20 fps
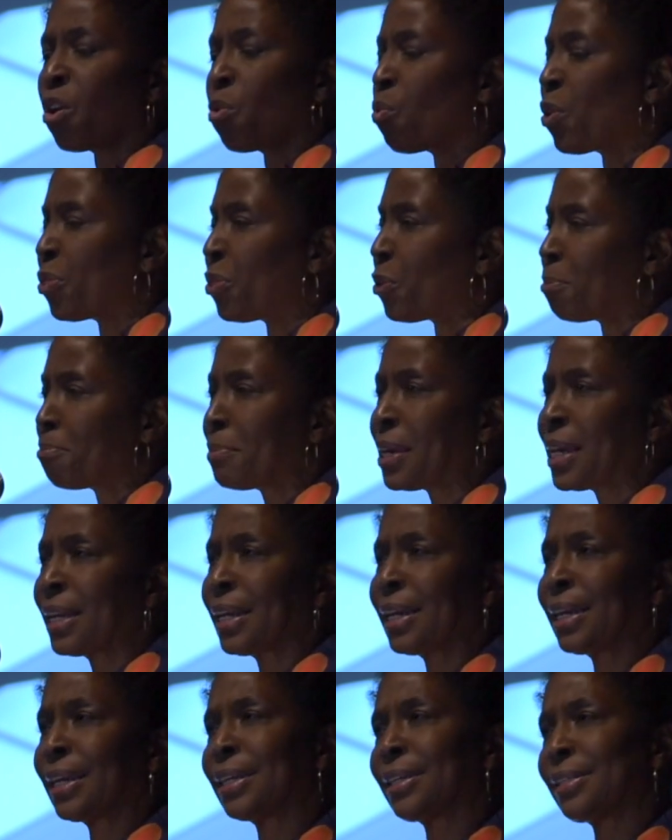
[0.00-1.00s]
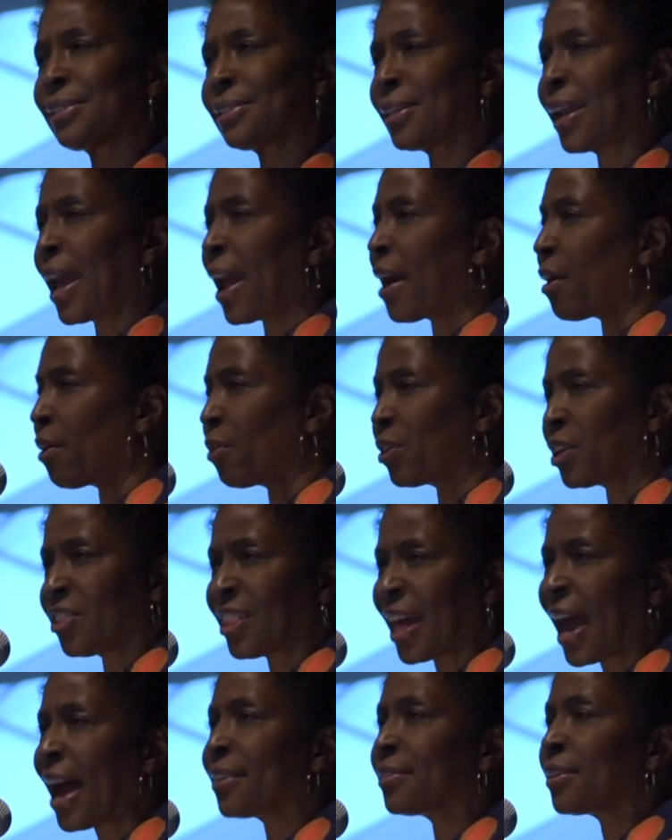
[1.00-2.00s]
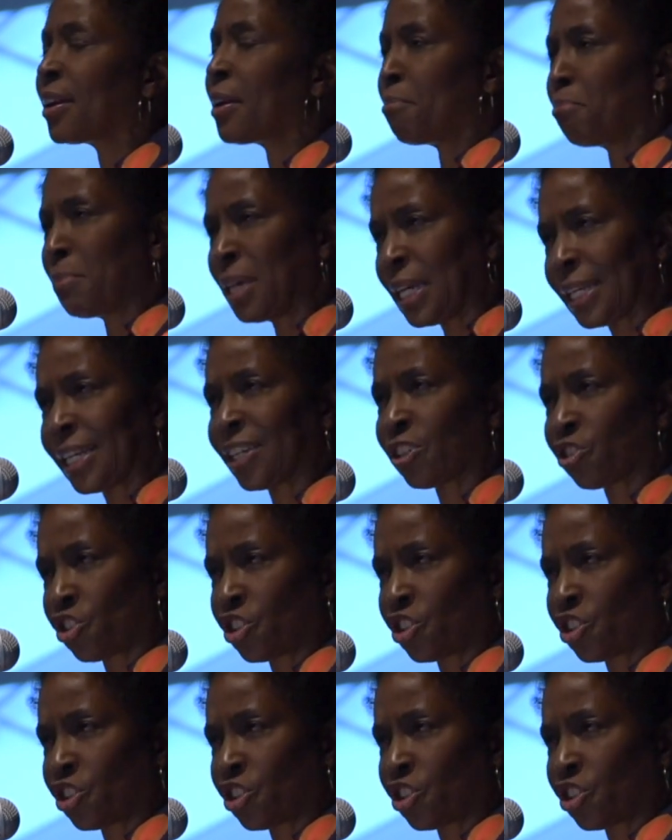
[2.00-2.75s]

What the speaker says: what their meaning is, and how that meaning